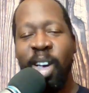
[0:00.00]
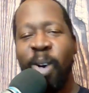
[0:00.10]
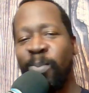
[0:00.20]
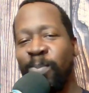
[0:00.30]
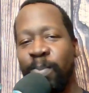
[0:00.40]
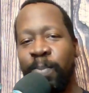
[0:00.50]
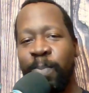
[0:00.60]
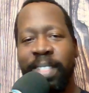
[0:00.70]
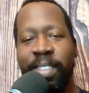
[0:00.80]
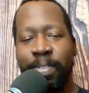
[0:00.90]
While at the
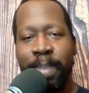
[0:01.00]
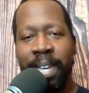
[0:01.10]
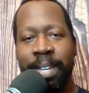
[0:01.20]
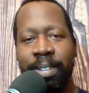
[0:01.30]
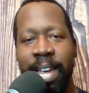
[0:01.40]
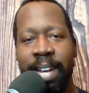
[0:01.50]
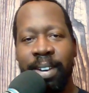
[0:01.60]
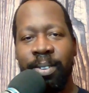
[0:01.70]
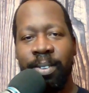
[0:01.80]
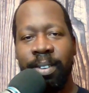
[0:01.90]
pickle diner,
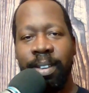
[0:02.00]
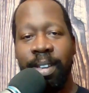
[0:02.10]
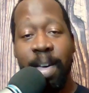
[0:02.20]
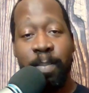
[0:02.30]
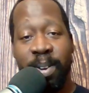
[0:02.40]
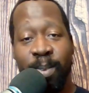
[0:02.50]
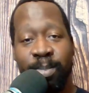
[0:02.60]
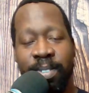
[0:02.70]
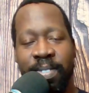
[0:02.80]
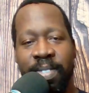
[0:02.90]
unbeknownst to
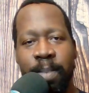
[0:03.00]
them,